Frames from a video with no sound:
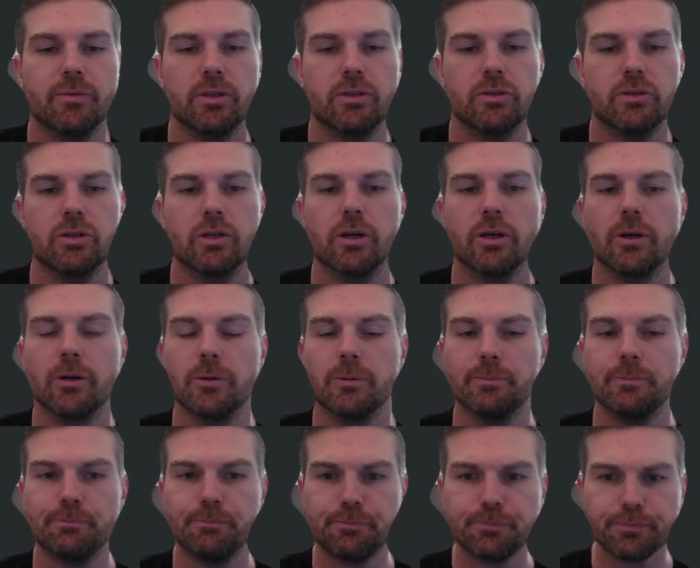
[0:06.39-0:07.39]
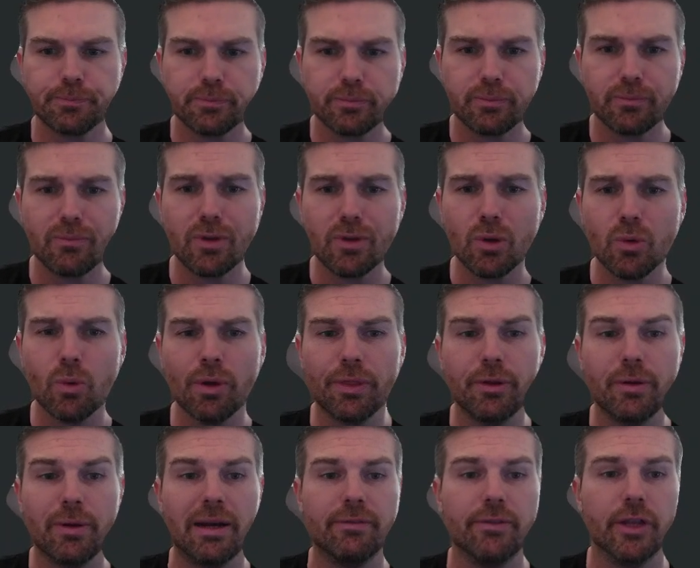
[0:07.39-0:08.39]
So whether
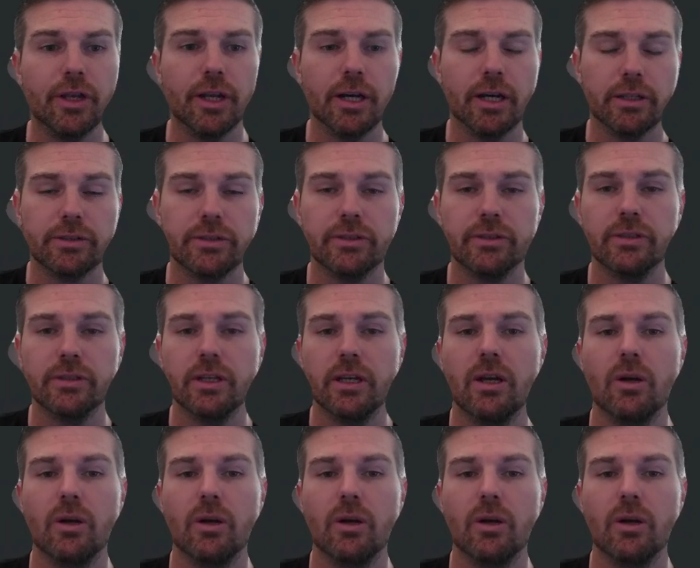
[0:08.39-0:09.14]
you have the nuts,